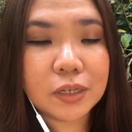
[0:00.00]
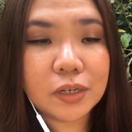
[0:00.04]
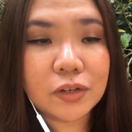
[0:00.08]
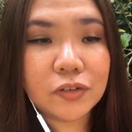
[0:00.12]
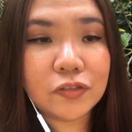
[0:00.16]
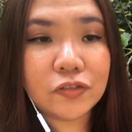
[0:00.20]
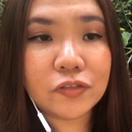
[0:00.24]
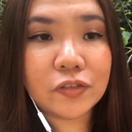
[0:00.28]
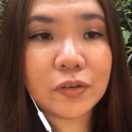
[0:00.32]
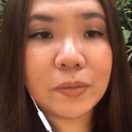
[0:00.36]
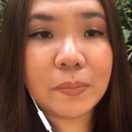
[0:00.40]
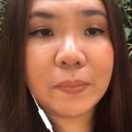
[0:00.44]

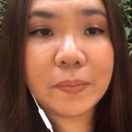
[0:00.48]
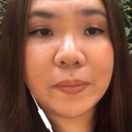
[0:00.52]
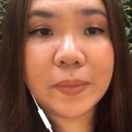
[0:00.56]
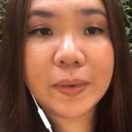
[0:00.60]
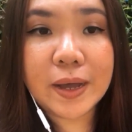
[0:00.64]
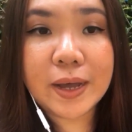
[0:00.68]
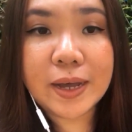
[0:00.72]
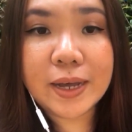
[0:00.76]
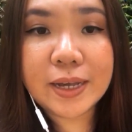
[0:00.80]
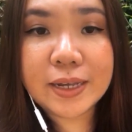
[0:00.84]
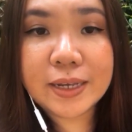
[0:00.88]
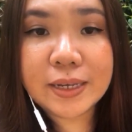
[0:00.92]
from
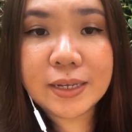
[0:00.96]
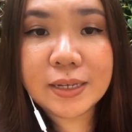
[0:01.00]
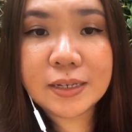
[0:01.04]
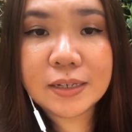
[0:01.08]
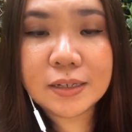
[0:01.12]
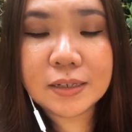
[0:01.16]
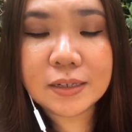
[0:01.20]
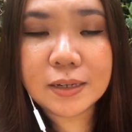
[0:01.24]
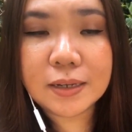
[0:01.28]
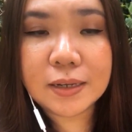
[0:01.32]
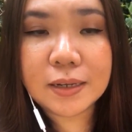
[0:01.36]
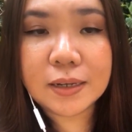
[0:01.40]
my
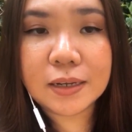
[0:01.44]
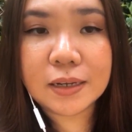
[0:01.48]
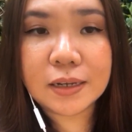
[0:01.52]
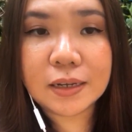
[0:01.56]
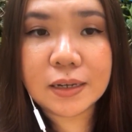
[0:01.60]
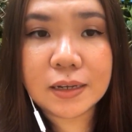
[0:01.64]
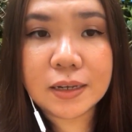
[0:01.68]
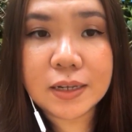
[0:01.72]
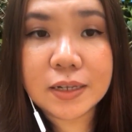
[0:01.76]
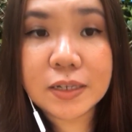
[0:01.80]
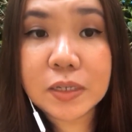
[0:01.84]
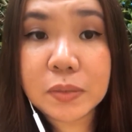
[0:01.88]

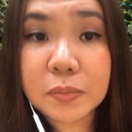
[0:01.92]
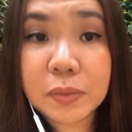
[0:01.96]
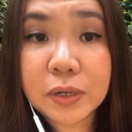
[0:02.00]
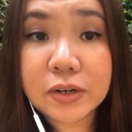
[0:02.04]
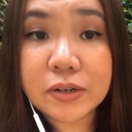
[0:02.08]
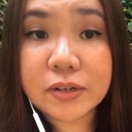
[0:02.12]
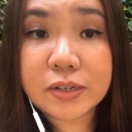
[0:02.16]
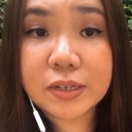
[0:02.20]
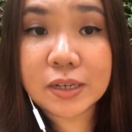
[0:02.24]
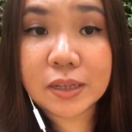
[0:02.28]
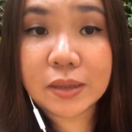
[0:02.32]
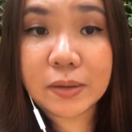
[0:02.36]

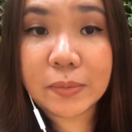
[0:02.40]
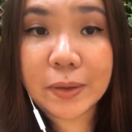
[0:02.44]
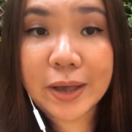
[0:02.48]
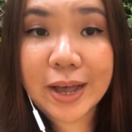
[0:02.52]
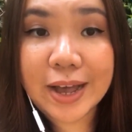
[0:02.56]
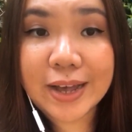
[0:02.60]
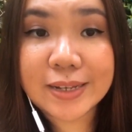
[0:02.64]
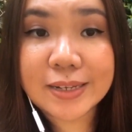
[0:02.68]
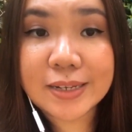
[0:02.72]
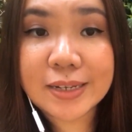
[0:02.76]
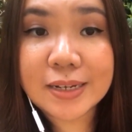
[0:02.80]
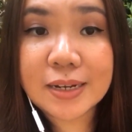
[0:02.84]
experience in the
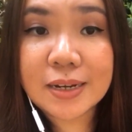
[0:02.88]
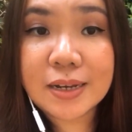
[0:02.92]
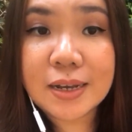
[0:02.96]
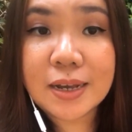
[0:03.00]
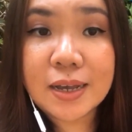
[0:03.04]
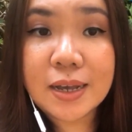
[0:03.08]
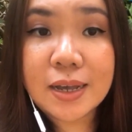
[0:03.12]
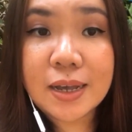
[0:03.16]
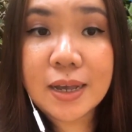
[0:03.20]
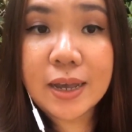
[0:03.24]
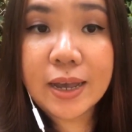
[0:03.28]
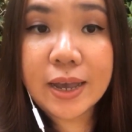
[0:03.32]
past,
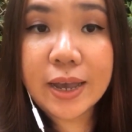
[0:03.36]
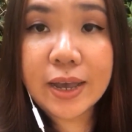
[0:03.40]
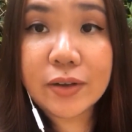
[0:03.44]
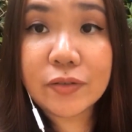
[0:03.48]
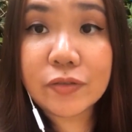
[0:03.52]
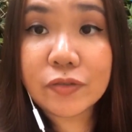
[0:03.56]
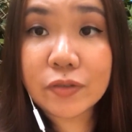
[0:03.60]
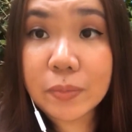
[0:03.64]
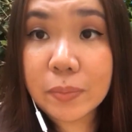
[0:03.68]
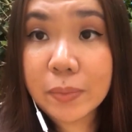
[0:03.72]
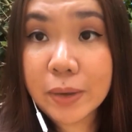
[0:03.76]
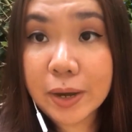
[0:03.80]
and
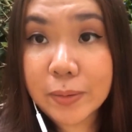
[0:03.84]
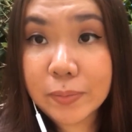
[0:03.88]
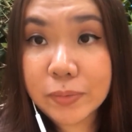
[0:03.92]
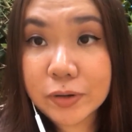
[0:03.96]
from my